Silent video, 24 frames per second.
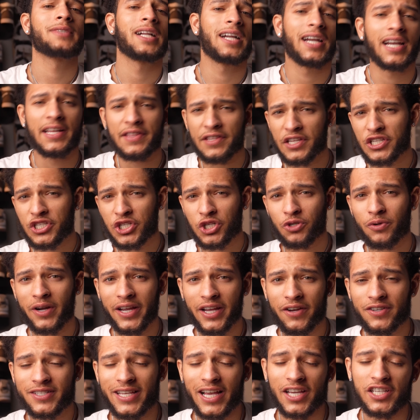And this shoe right
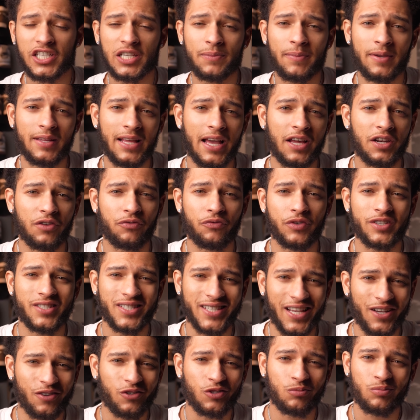here is actually made out of
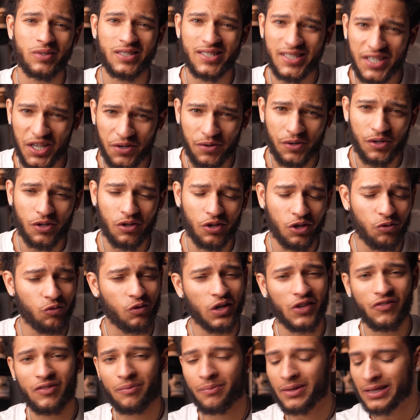recycled material. You won't
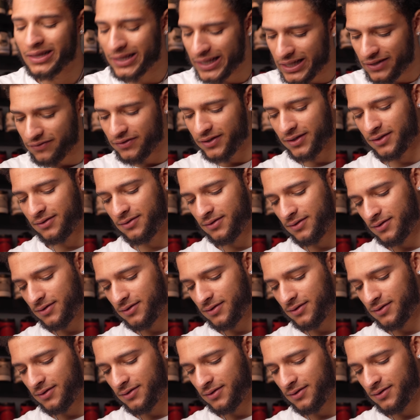even believe it.